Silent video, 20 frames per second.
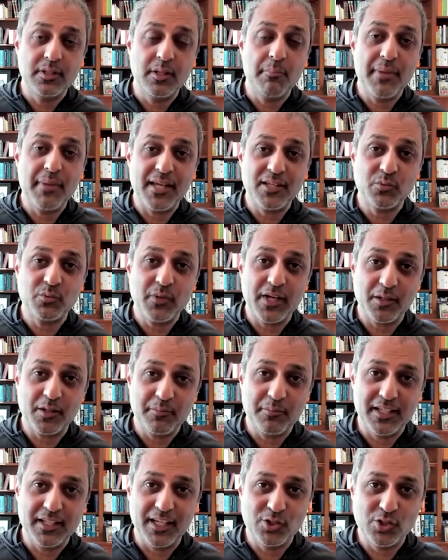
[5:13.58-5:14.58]
best
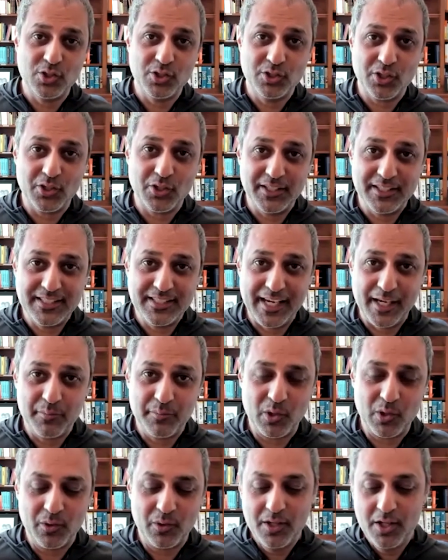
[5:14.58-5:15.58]
recommendations on the
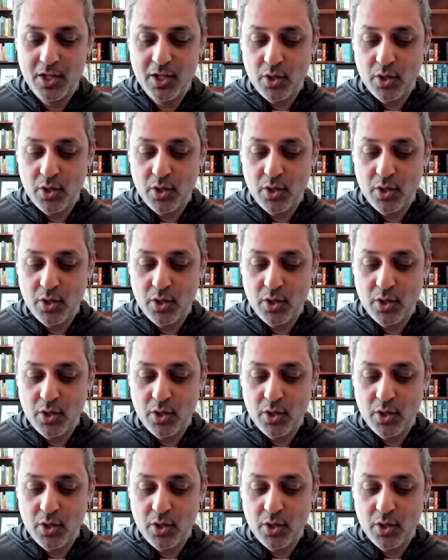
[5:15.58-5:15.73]
table.